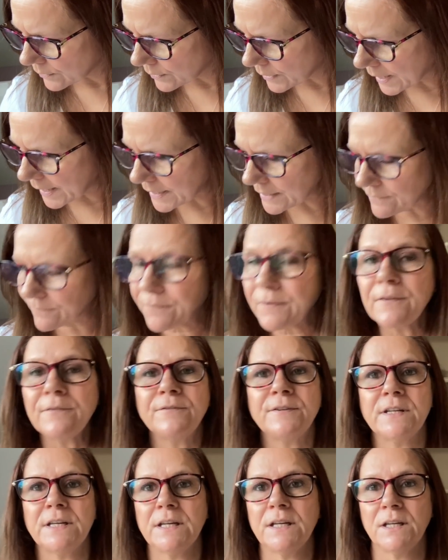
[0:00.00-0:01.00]

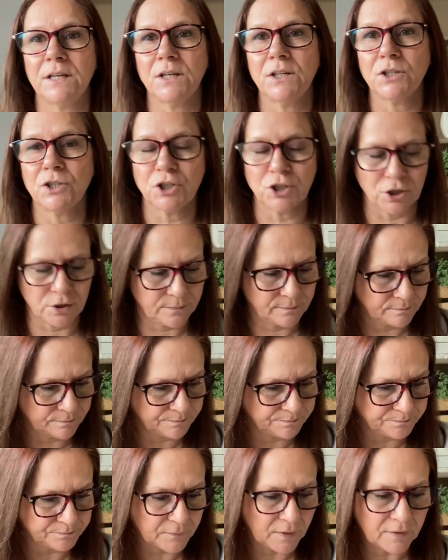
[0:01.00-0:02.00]
$8.50 each
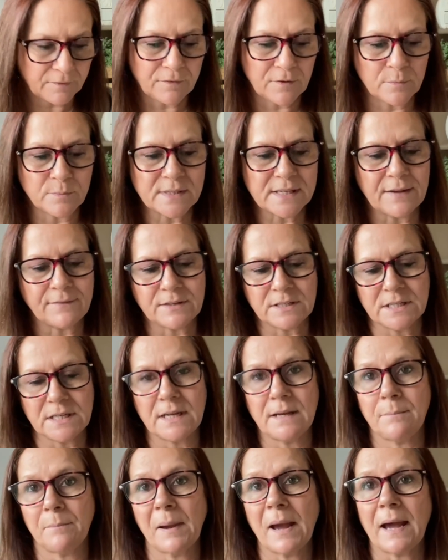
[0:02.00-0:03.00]
from £17.